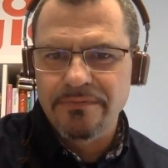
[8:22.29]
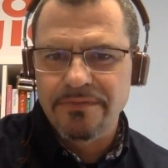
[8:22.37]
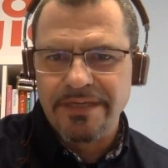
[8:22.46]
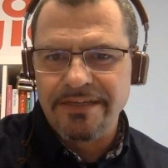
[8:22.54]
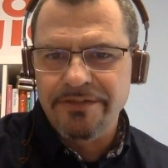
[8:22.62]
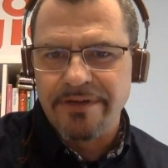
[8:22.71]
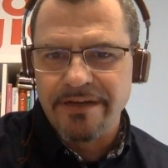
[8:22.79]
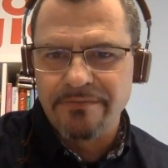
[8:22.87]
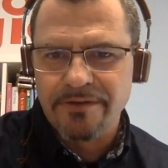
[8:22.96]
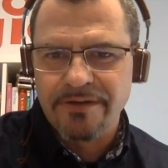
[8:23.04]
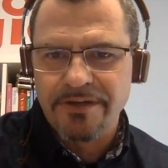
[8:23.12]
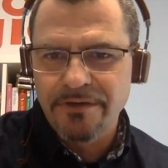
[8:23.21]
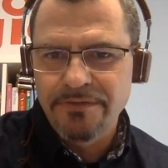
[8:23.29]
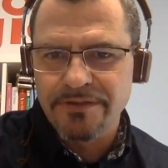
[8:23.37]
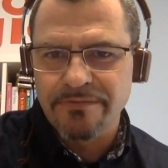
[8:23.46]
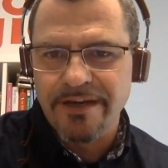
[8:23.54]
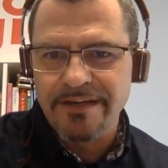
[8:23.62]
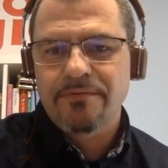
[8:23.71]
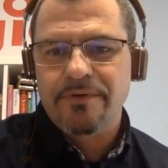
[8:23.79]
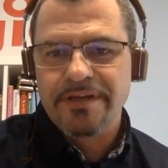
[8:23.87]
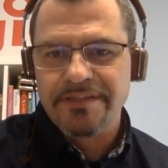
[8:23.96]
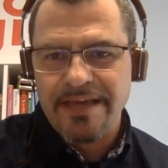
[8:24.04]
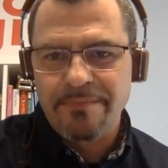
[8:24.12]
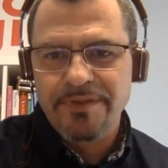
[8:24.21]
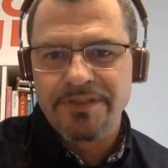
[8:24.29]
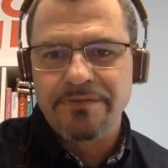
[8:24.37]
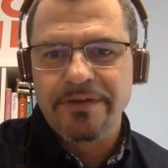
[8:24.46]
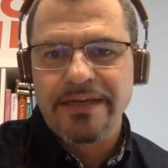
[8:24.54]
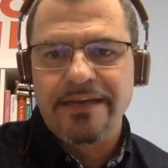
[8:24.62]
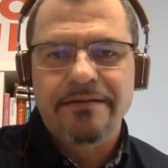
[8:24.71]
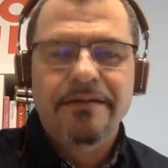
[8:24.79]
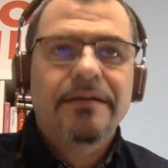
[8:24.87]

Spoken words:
to integrate, what code to write, what examples do I get.